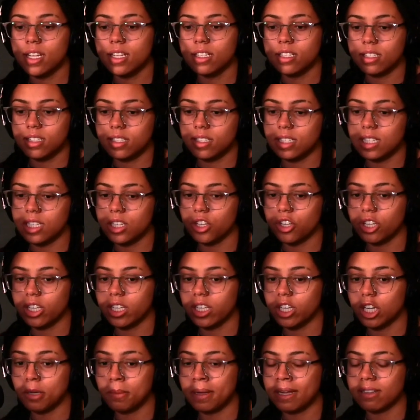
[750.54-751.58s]
see or
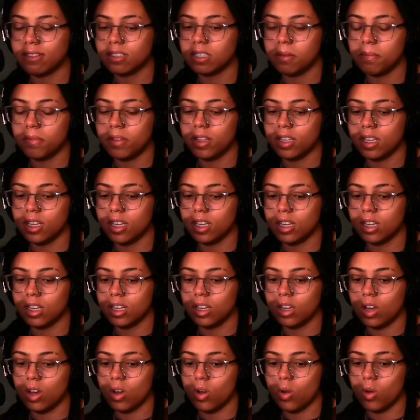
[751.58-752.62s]
hear about
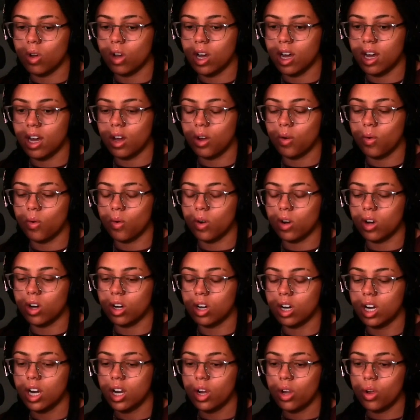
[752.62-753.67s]
something,
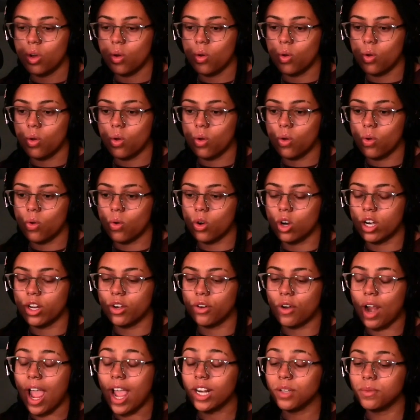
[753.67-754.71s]
or
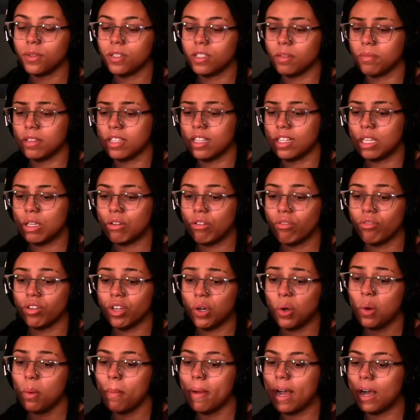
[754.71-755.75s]
interact with something that you don't
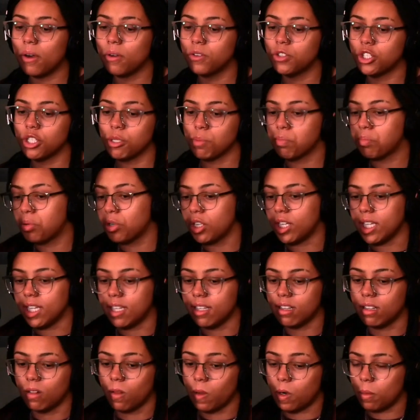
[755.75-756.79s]
know about, just put
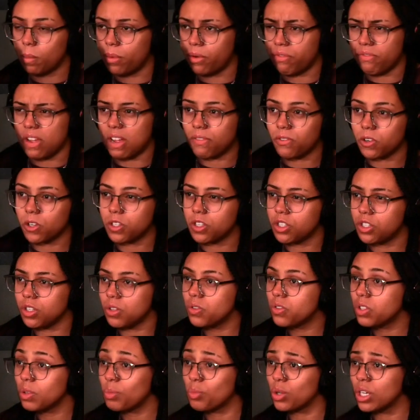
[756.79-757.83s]
in a little bit of effort to do
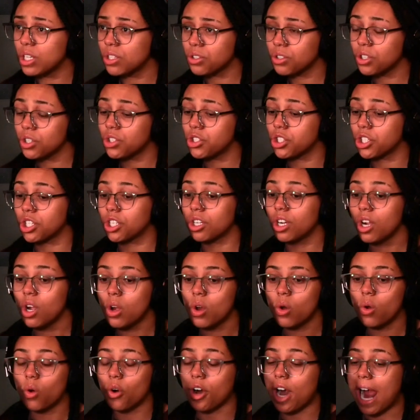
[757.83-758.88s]
some research,
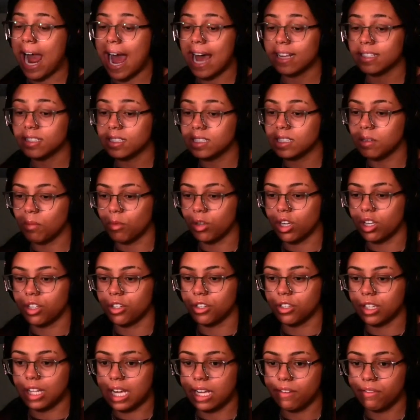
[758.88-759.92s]
or ask someone in
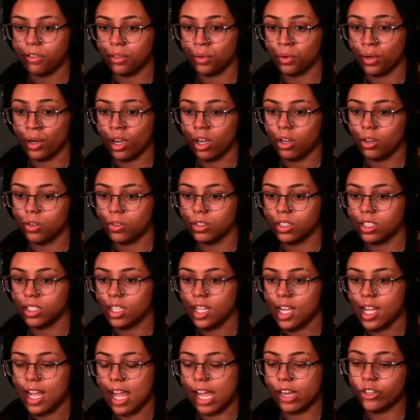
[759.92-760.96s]
your life who knows,
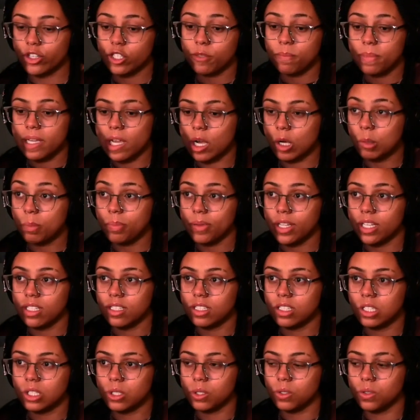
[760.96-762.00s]
and just be
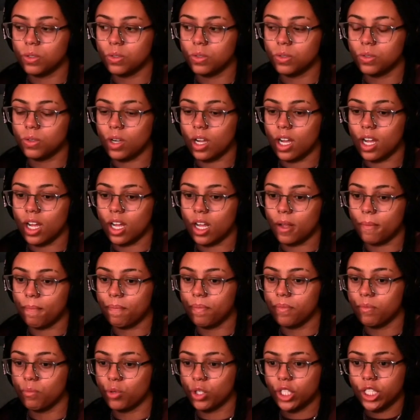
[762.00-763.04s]
open to
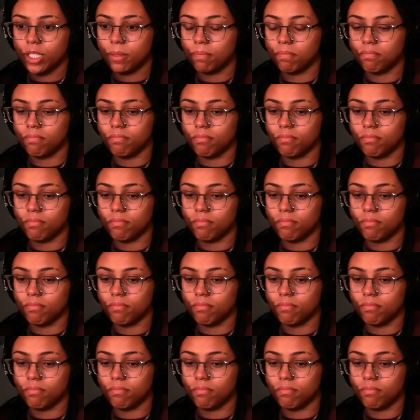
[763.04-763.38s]
really,